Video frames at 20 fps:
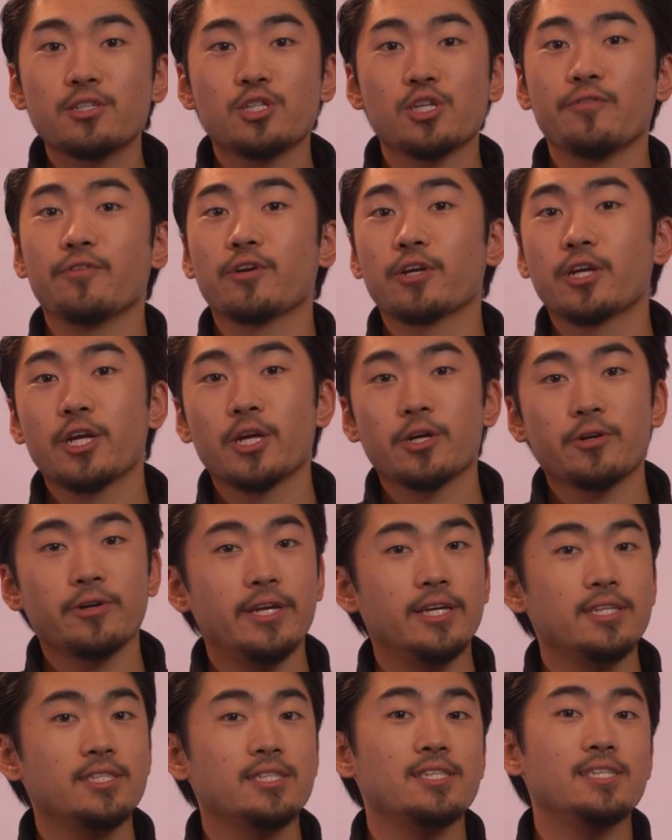so if you're
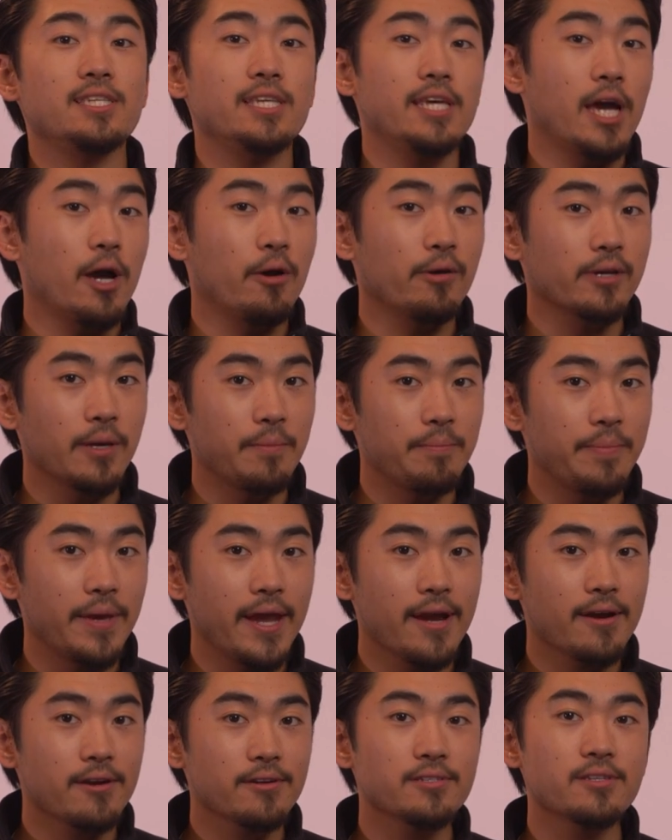curious to see how it
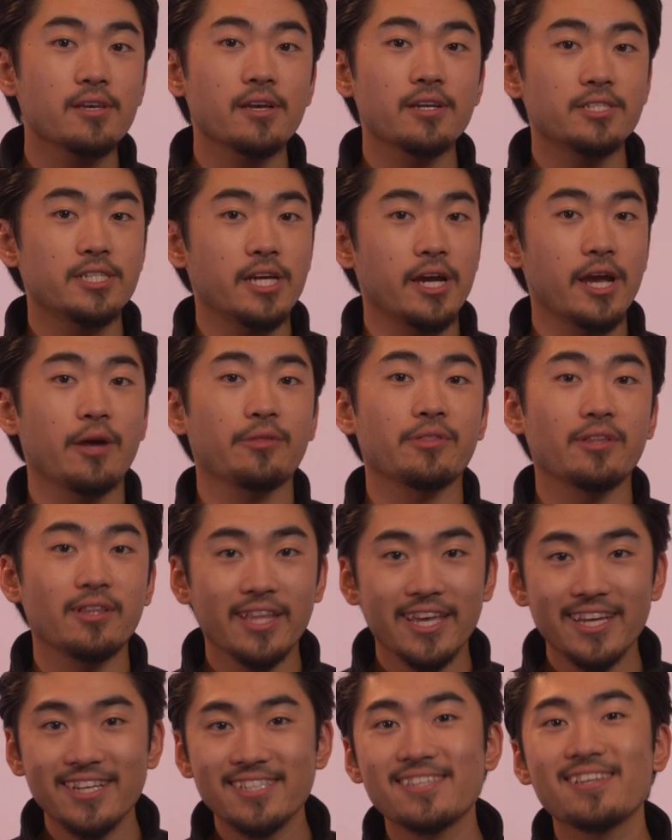compares, check out the
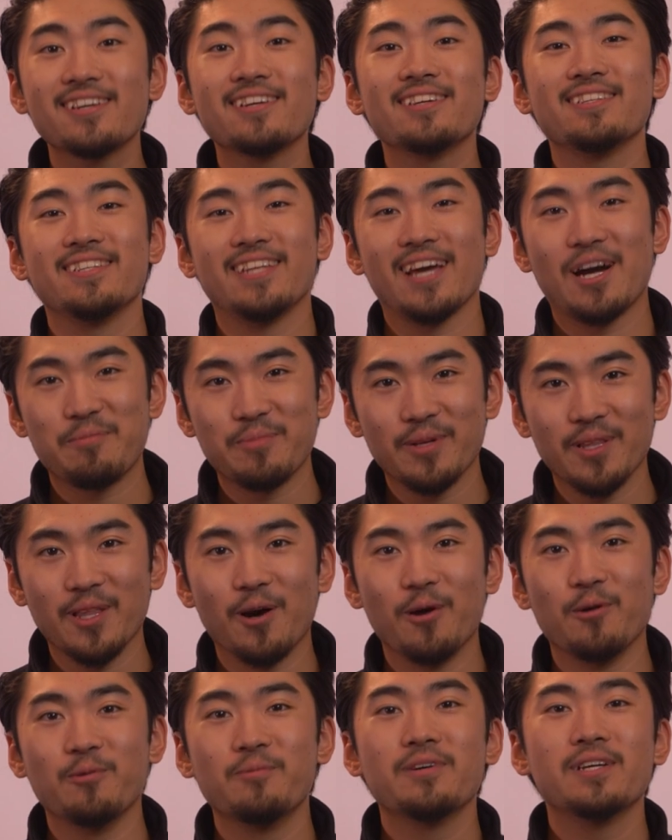links down
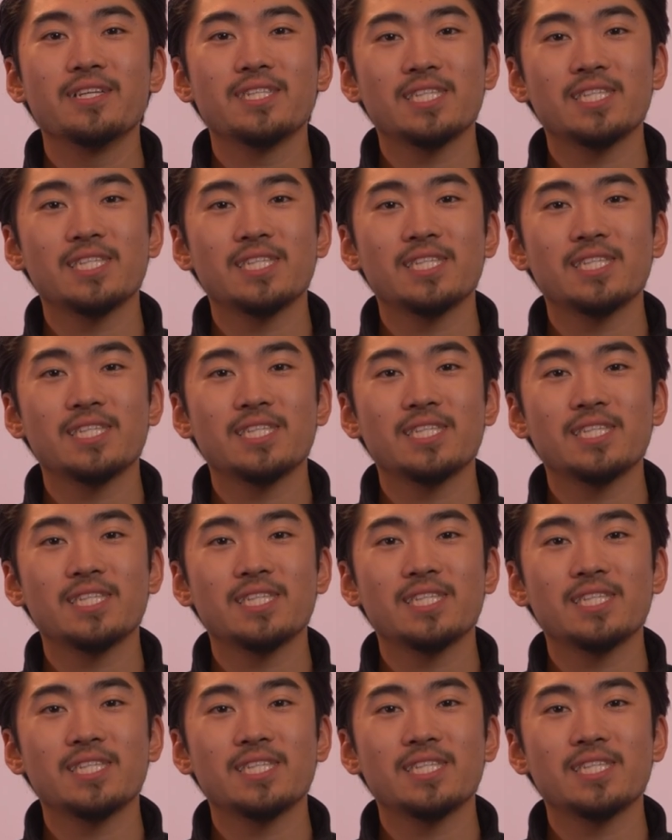below.